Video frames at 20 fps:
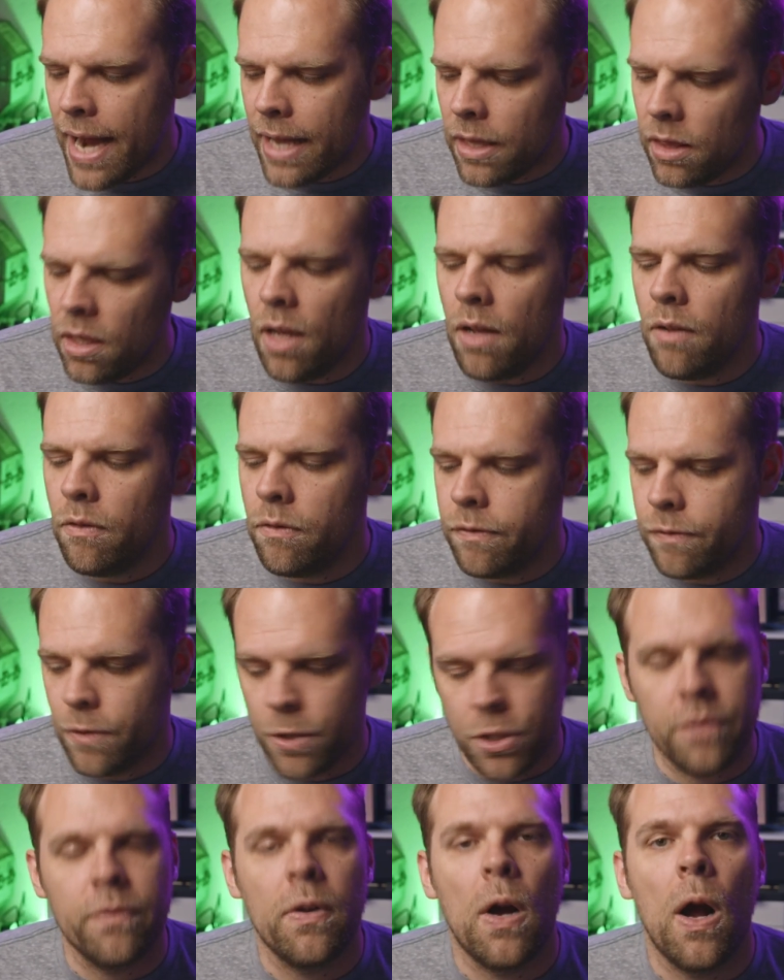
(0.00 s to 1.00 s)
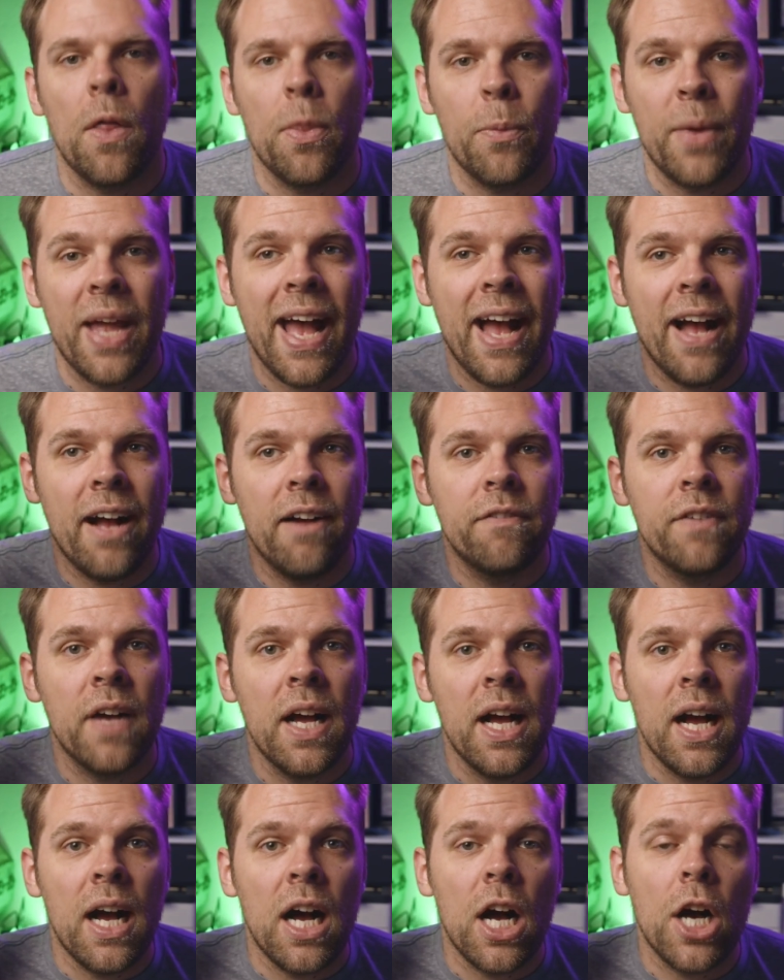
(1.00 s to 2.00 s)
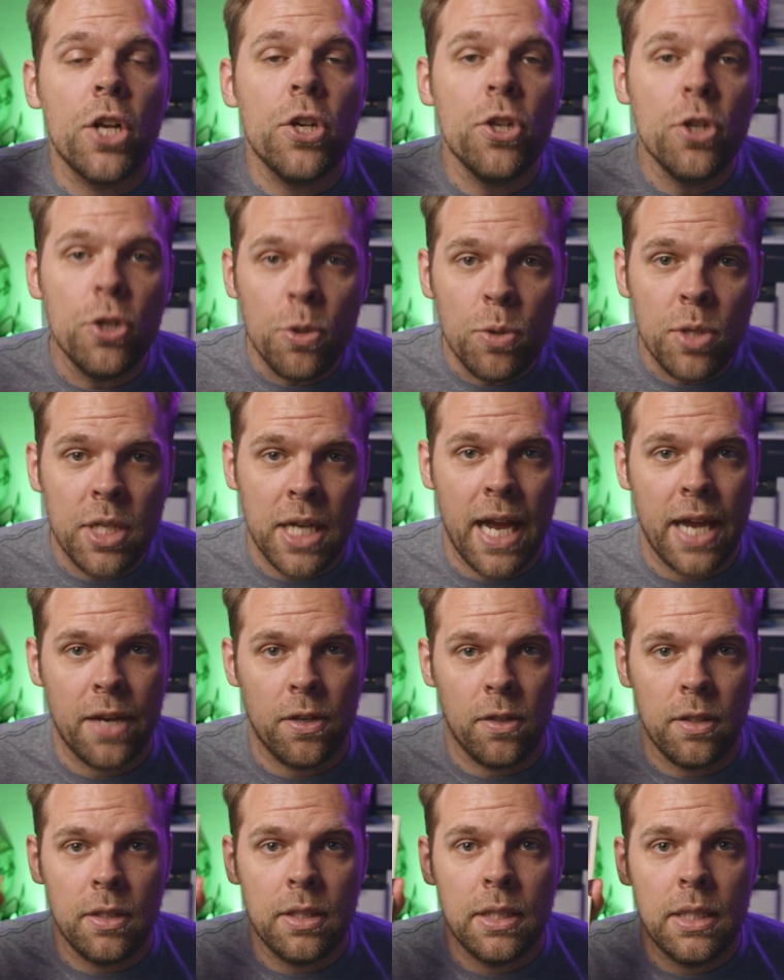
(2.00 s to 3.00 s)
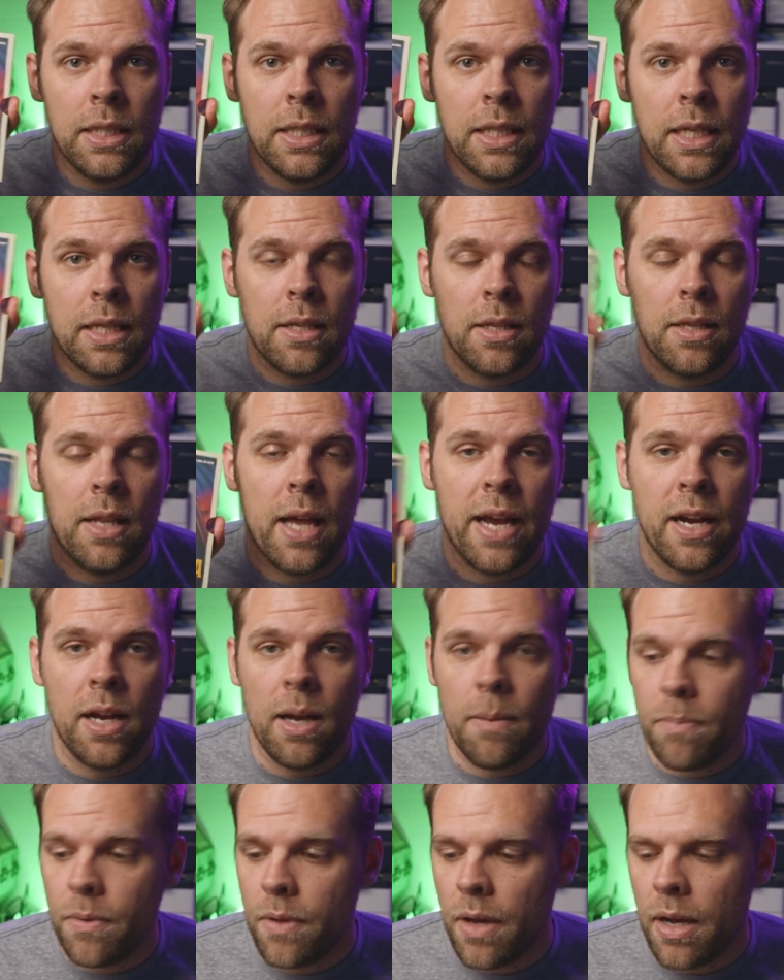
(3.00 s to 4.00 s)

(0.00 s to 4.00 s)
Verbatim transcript: I love, first of all, that we have a new title in the lineup.